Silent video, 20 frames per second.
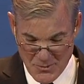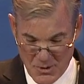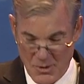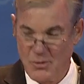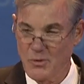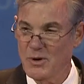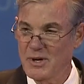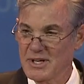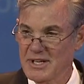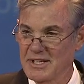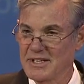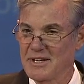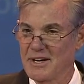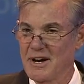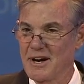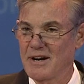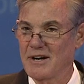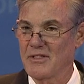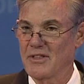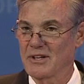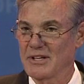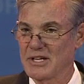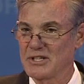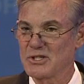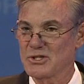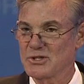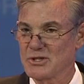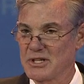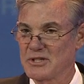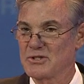We're working hard, and the
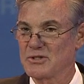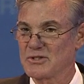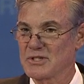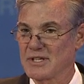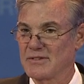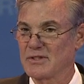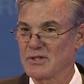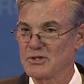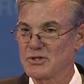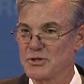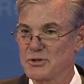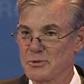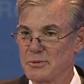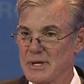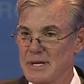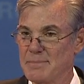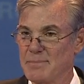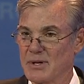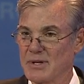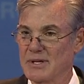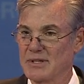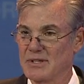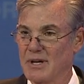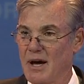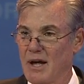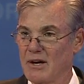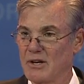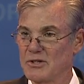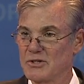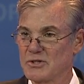legislature's given us $3 billion
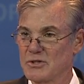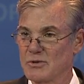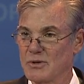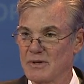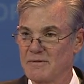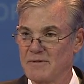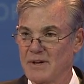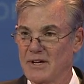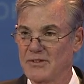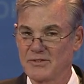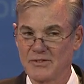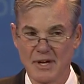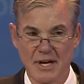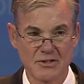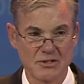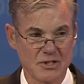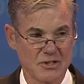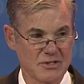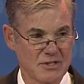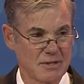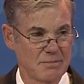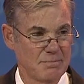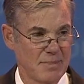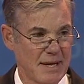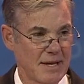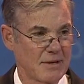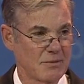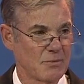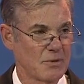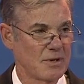to invest, not just in
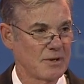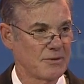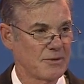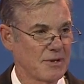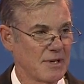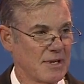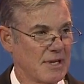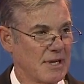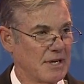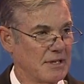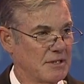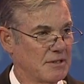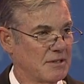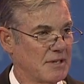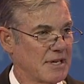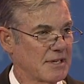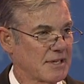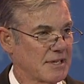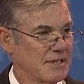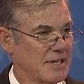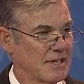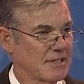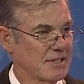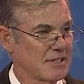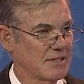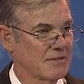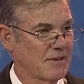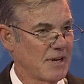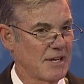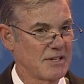bandwidth and internet
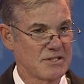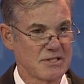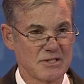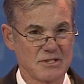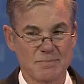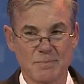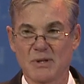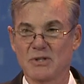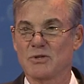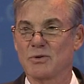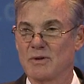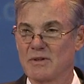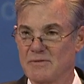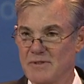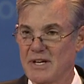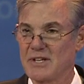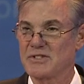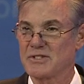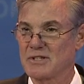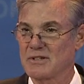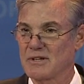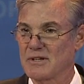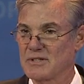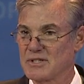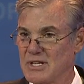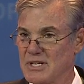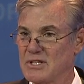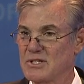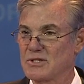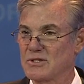connecting devices, but to invest in our
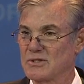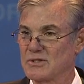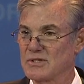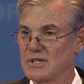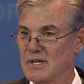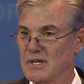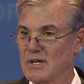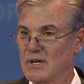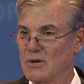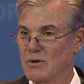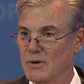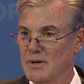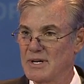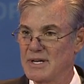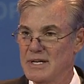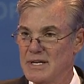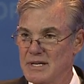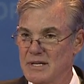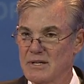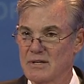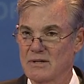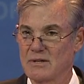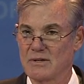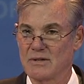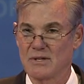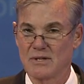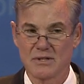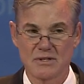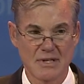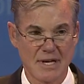teachers, who are
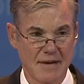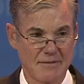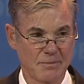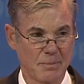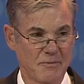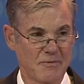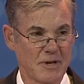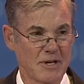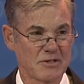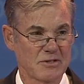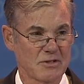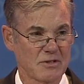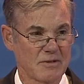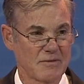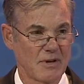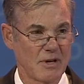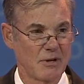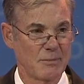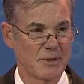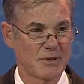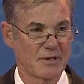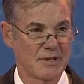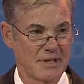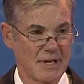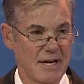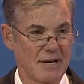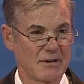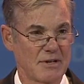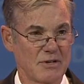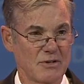eager to have professional development
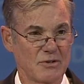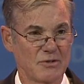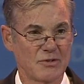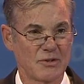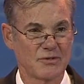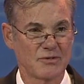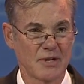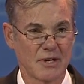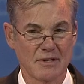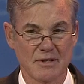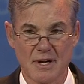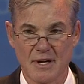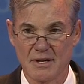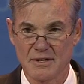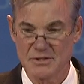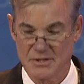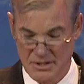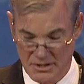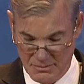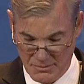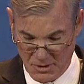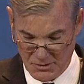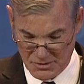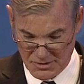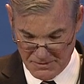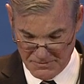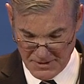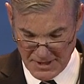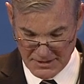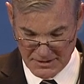on how to use this technology in the
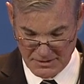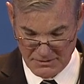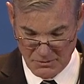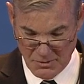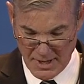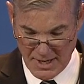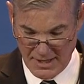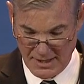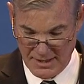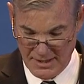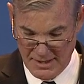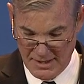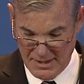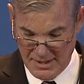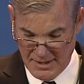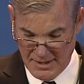most effective way.